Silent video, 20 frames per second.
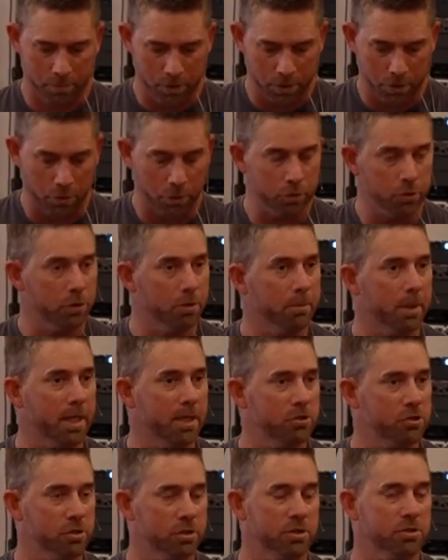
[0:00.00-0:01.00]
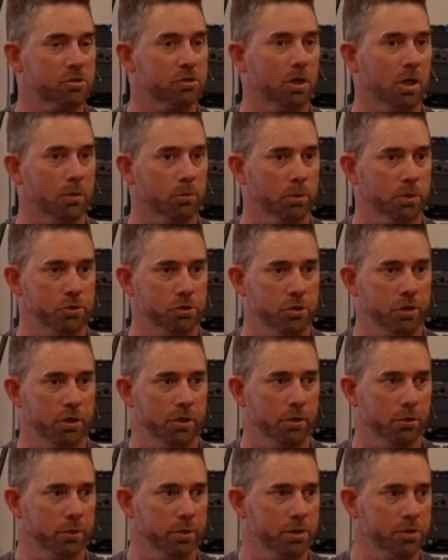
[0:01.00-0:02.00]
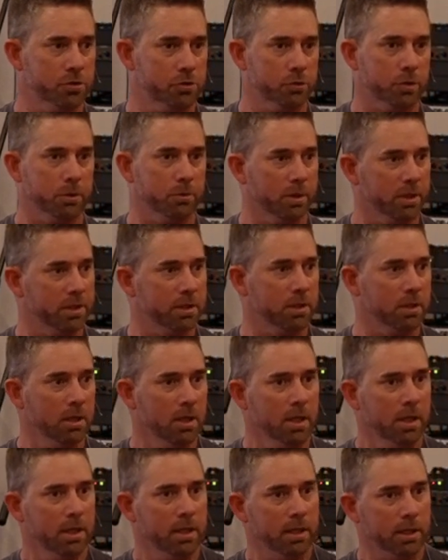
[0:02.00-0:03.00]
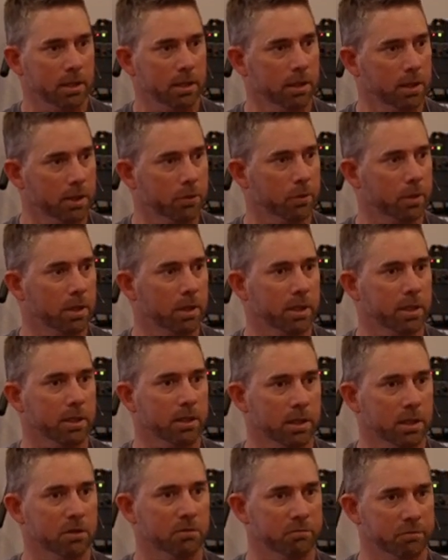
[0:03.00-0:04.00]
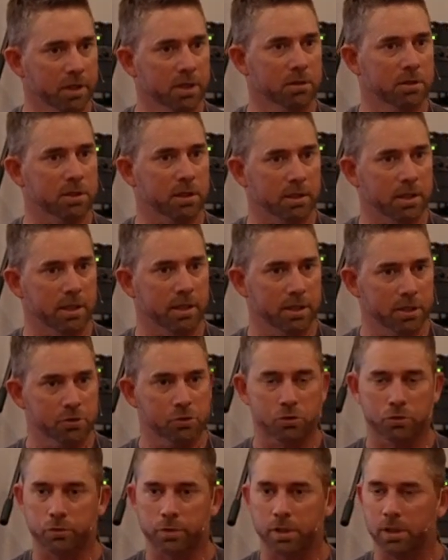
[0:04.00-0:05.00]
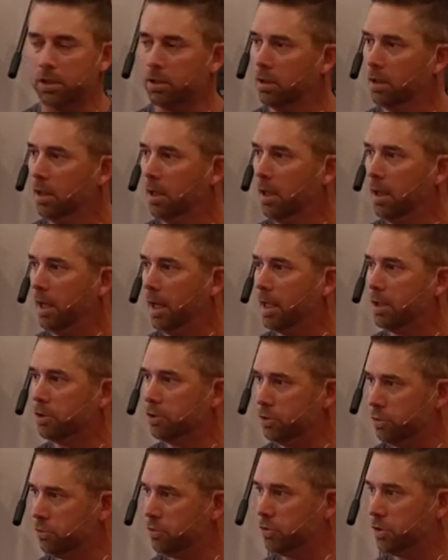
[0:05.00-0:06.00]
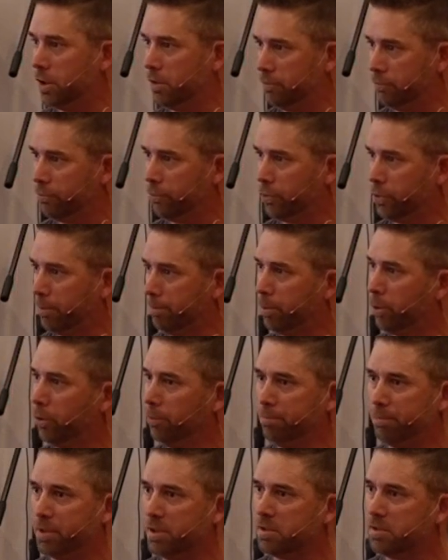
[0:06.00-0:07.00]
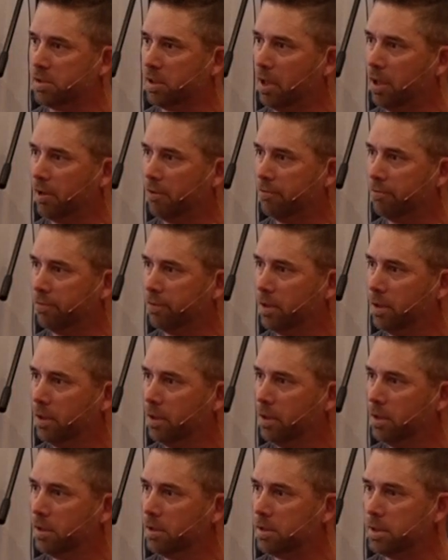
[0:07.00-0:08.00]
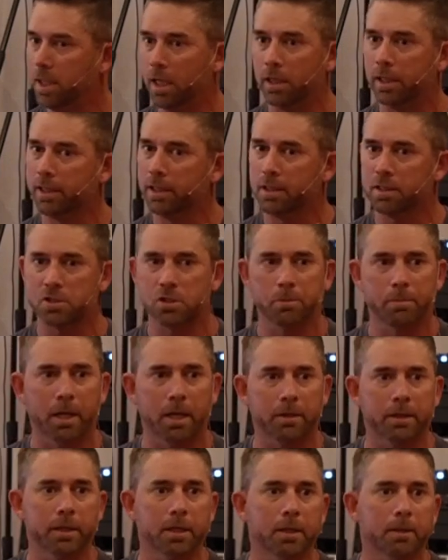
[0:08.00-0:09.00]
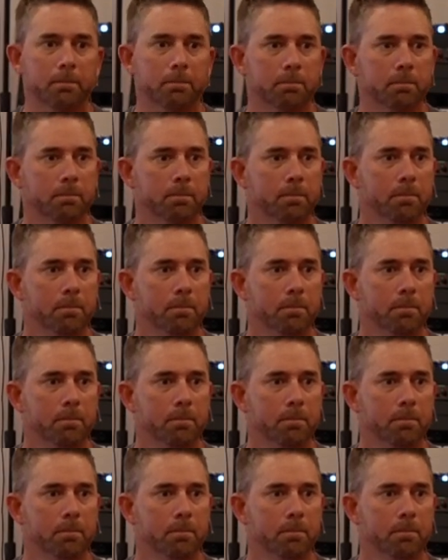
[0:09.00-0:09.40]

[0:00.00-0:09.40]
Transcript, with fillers: You know, you imagine, does God want you to know history? Well, he, he literally invented history and used it for the purpose of telling us about Him